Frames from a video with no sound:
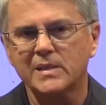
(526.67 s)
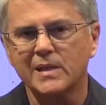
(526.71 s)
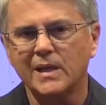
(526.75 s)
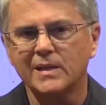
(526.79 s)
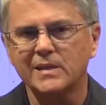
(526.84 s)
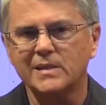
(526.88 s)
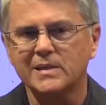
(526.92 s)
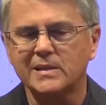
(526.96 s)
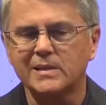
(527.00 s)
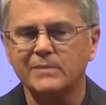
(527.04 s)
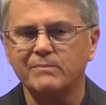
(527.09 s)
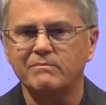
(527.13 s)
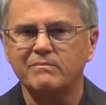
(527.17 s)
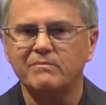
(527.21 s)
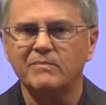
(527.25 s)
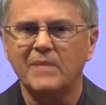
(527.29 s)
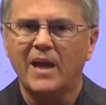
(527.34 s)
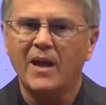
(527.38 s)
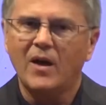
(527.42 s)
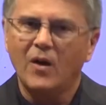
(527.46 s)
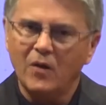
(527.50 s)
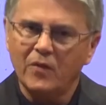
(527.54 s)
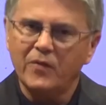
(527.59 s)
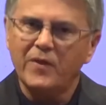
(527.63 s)
not some
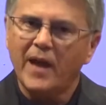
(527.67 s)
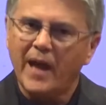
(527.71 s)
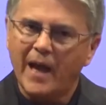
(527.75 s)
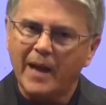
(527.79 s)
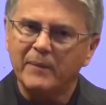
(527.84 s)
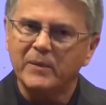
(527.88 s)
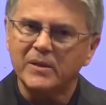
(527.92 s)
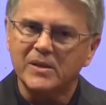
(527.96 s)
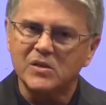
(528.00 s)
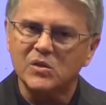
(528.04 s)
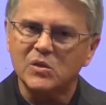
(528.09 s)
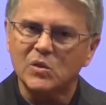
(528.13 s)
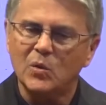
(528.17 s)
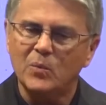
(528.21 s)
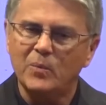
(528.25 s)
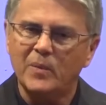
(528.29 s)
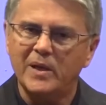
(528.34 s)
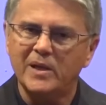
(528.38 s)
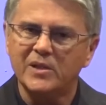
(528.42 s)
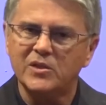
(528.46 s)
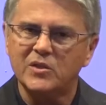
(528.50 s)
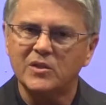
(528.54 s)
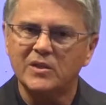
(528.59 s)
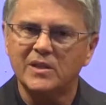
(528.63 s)
health habits so
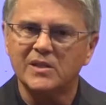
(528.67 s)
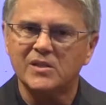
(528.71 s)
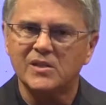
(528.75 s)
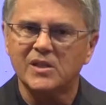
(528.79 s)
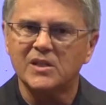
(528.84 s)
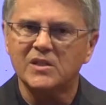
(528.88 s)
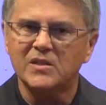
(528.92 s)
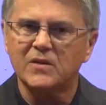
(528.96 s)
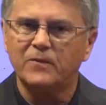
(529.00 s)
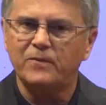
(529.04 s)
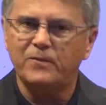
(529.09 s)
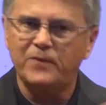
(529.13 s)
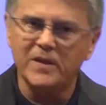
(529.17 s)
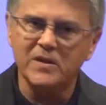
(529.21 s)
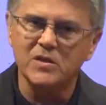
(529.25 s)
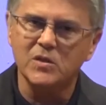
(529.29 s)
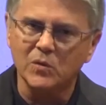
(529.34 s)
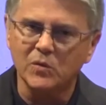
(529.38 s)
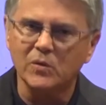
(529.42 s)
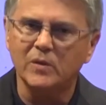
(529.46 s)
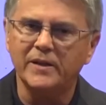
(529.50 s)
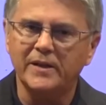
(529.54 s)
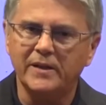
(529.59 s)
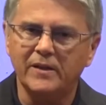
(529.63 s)
much in the sense of
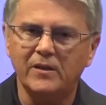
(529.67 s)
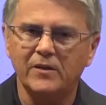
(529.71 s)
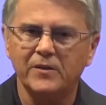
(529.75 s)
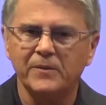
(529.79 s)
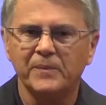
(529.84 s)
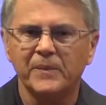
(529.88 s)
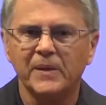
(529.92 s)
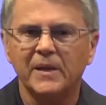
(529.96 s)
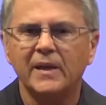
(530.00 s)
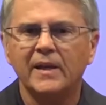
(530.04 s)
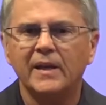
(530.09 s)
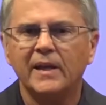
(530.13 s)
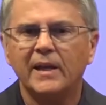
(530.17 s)
physical health,